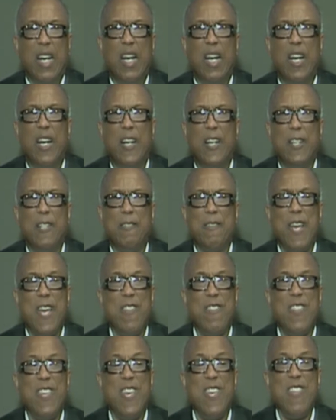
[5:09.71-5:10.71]

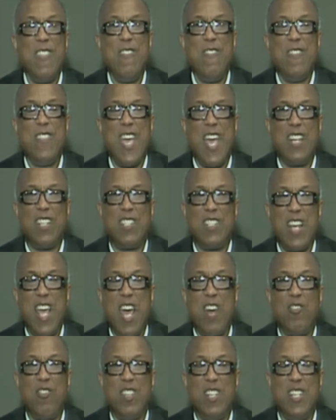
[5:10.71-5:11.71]
And then that
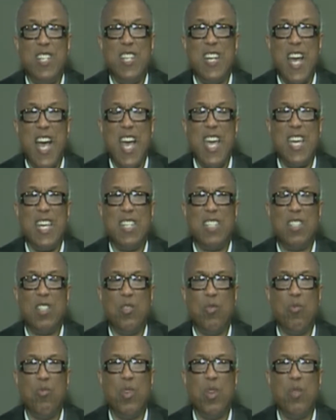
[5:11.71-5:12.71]
Saturday night,
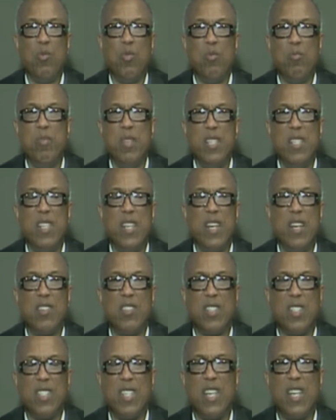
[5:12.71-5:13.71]
we will be there
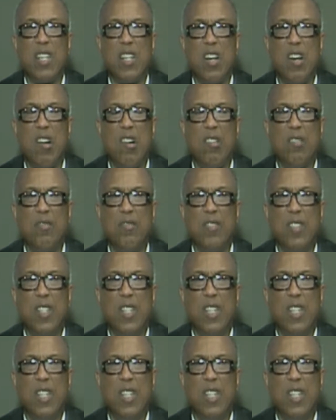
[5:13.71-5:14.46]
to kick off